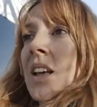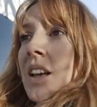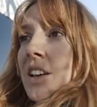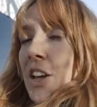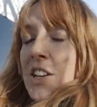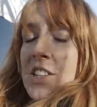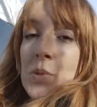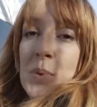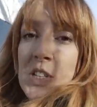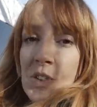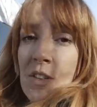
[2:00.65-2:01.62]
and go to this
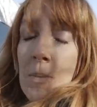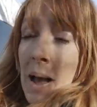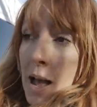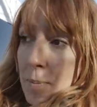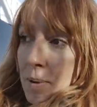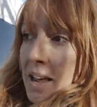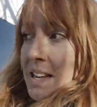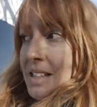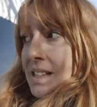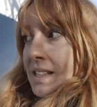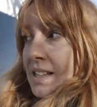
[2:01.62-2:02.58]
windscreen repair
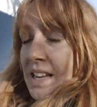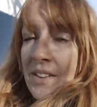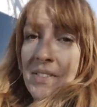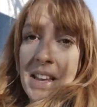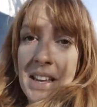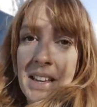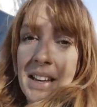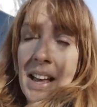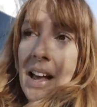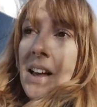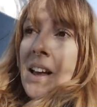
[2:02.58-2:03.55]
place and see if they can
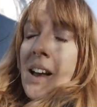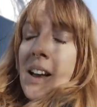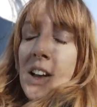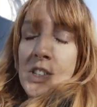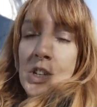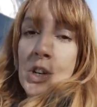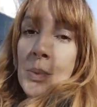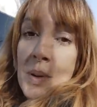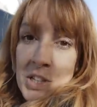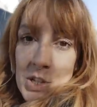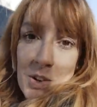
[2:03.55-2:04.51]
get us a new
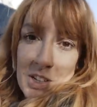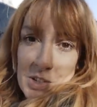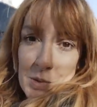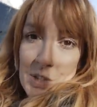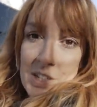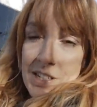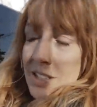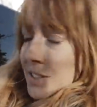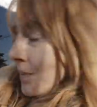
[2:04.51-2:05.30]
windscreen sorted.